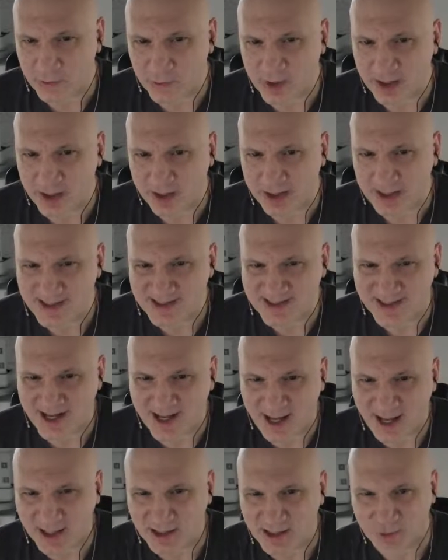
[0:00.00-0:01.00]
a way to
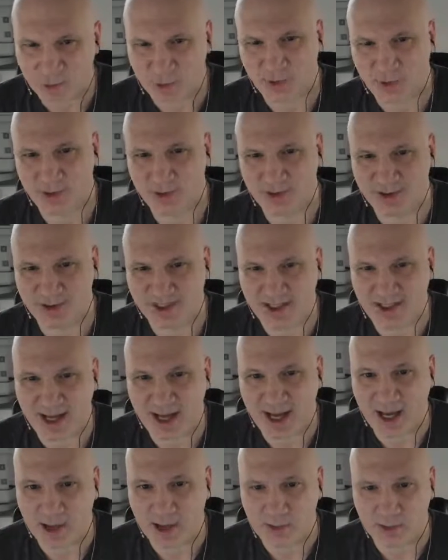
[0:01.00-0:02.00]
easily export your
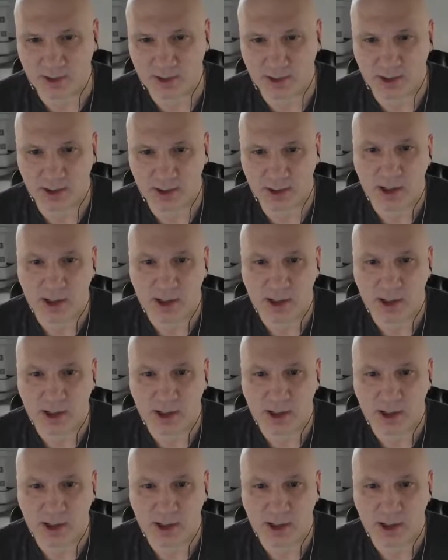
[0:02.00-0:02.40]
data out